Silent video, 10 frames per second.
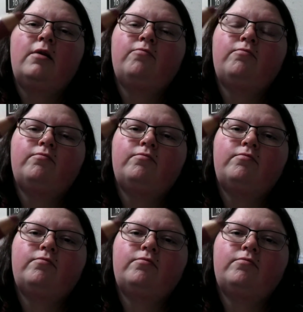
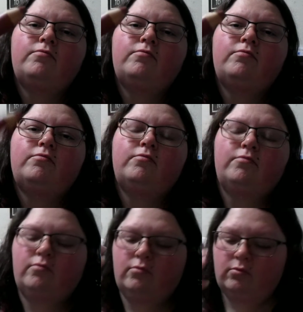
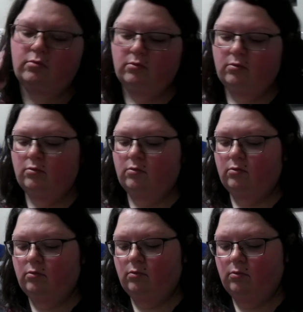
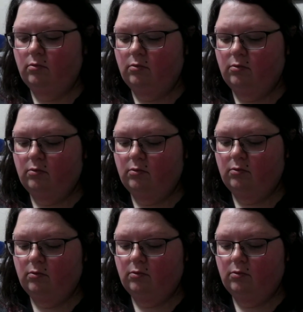Nothing is said.